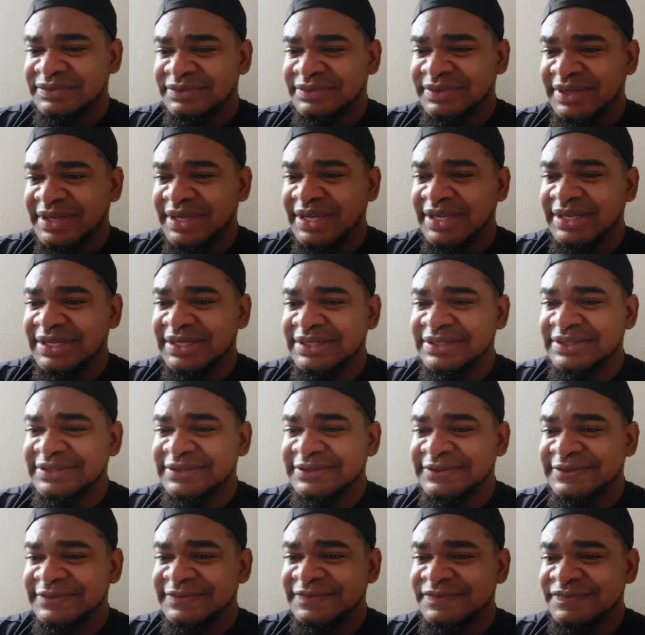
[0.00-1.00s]

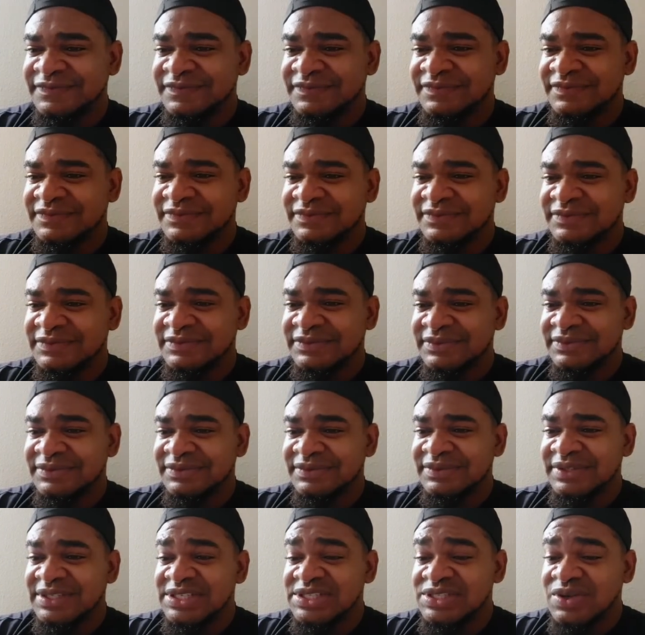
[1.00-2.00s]

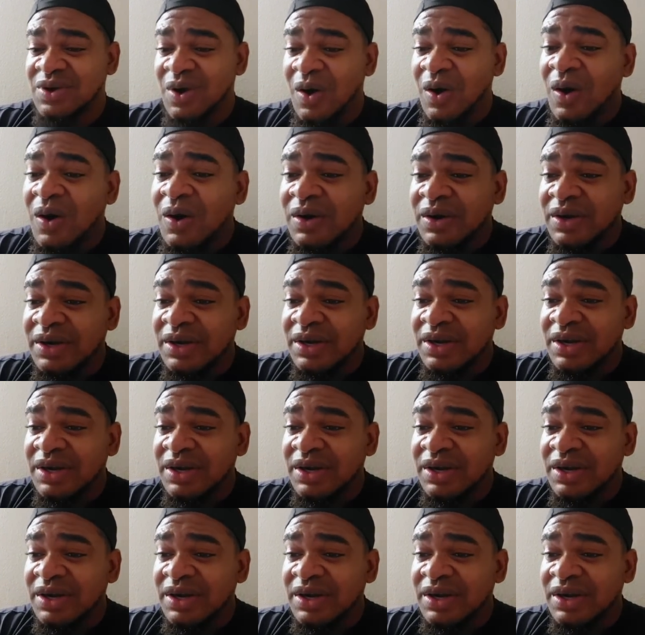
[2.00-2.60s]
Well, he's gone.